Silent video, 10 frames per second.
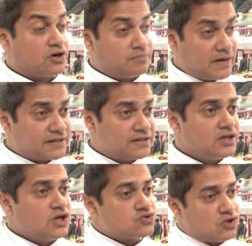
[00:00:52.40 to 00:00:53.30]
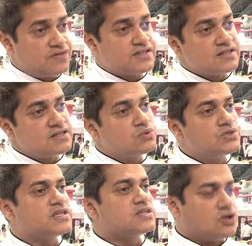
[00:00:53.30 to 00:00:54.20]
got better. So obviously the
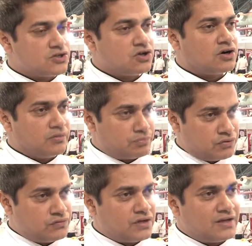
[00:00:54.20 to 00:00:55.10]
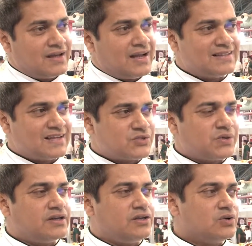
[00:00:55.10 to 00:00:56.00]
cuisine has also got improved, and that's
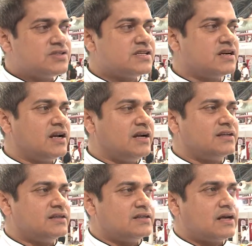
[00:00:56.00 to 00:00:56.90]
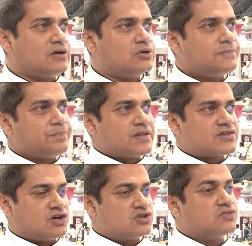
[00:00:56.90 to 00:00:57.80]
why you will see a great now
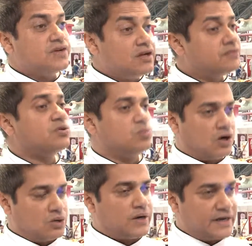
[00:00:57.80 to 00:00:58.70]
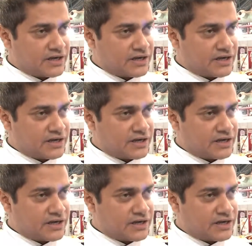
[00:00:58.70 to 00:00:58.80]
surge of Indian food worldwide